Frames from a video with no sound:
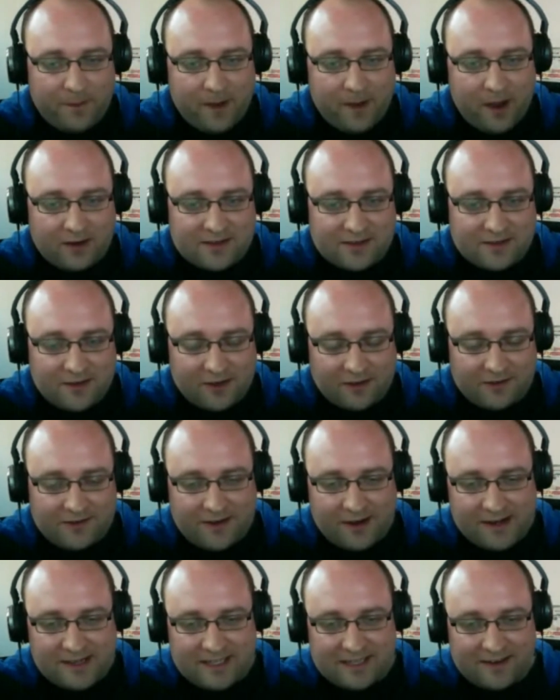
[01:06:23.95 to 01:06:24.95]
bucks and not
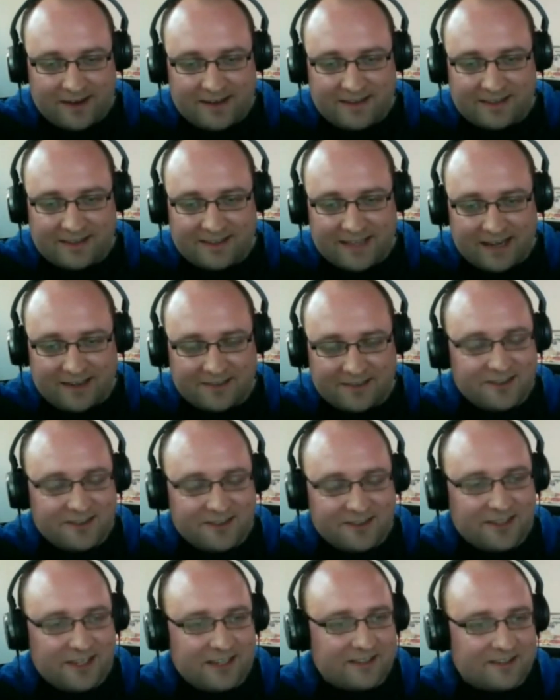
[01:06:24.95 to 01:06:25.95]
ninety nine cents?
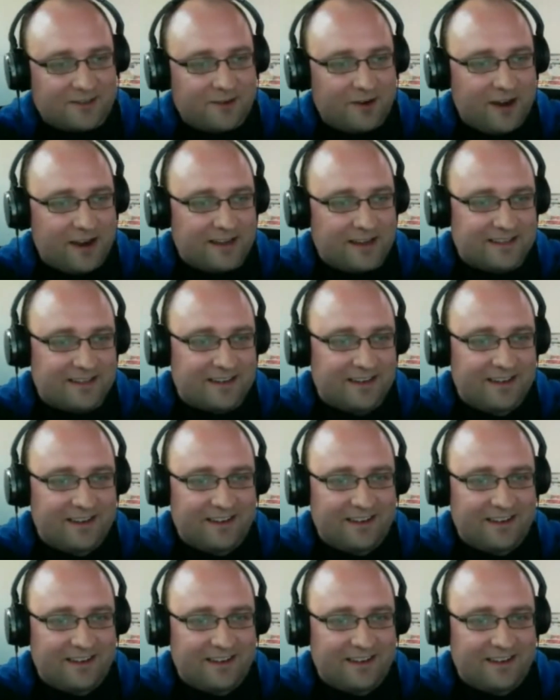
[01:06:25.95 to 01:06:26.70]
Jesus Christ.